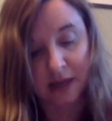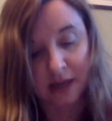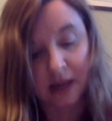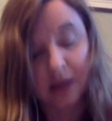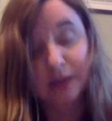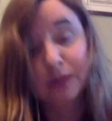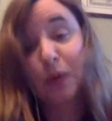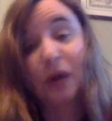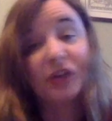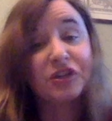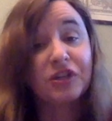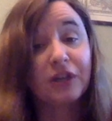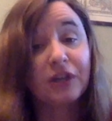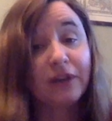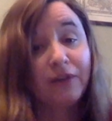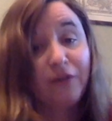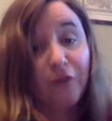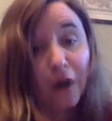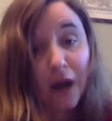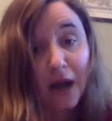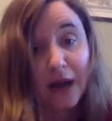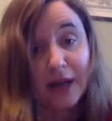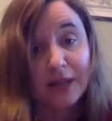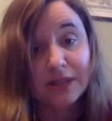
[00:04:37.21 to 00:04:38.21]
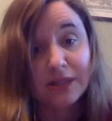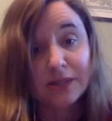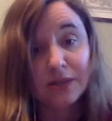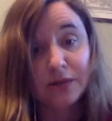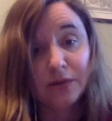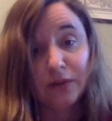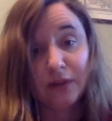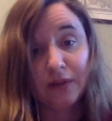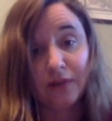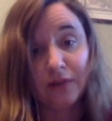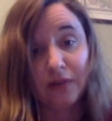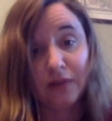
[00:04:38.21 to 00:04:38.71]
Especially for us who
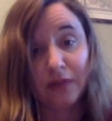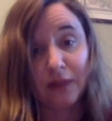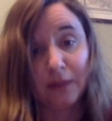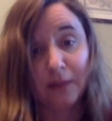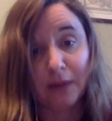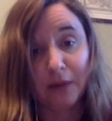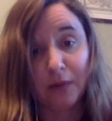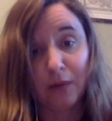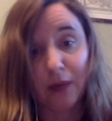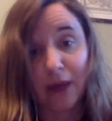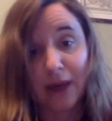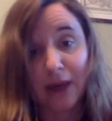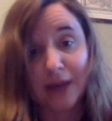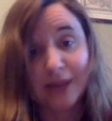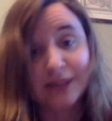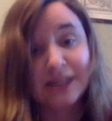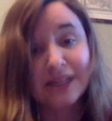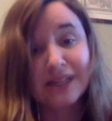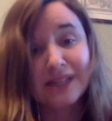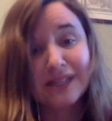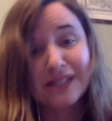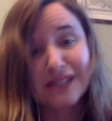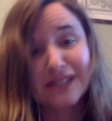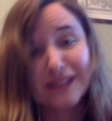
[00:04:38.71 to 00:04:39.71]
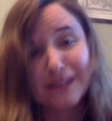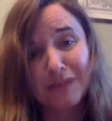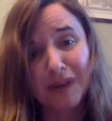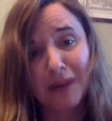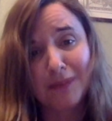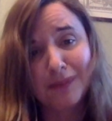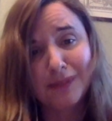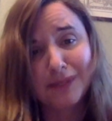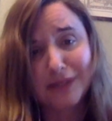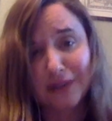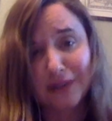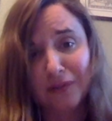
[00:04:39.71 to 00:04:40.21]
live in the Midwest, it's
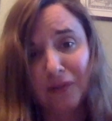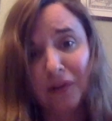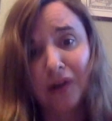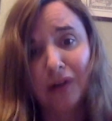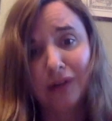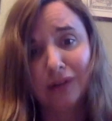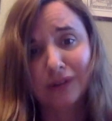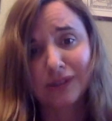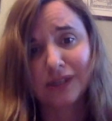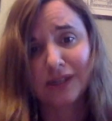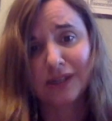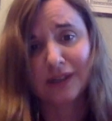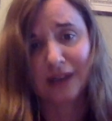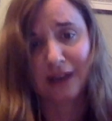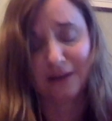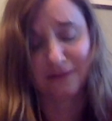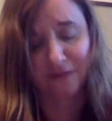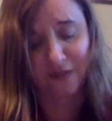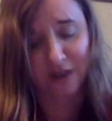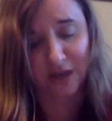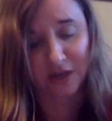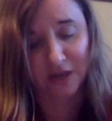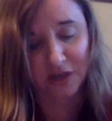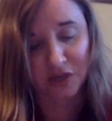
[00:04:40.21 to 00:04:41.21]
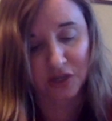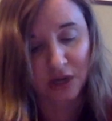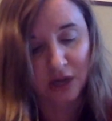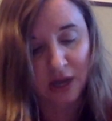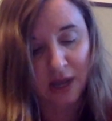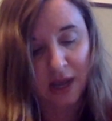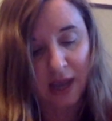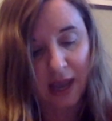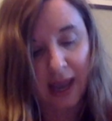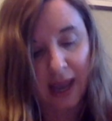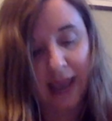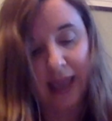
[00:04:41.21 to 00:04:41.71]
sometimes difficult to get fish,
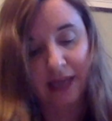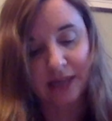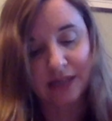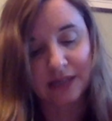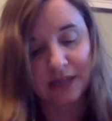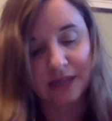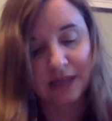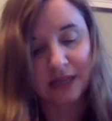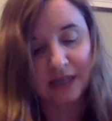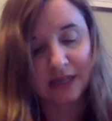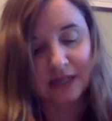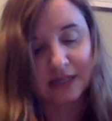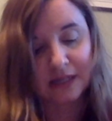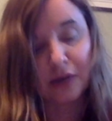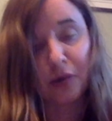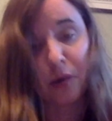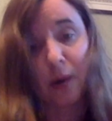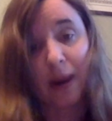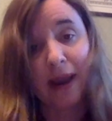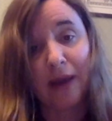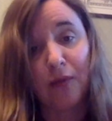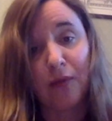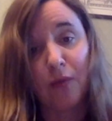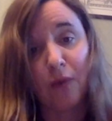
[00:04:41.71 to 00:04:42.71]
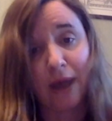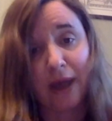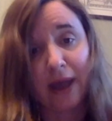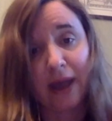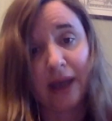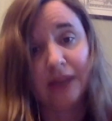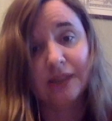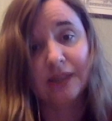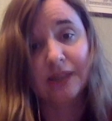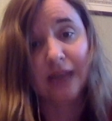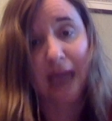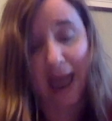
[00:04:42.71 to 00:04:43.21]
and it's a great
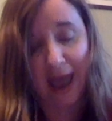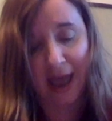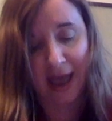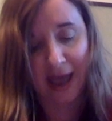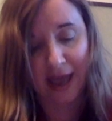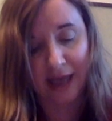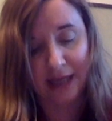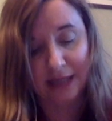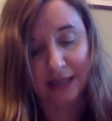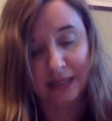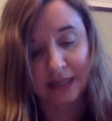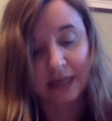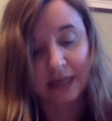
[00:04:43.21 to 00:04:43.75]
way to add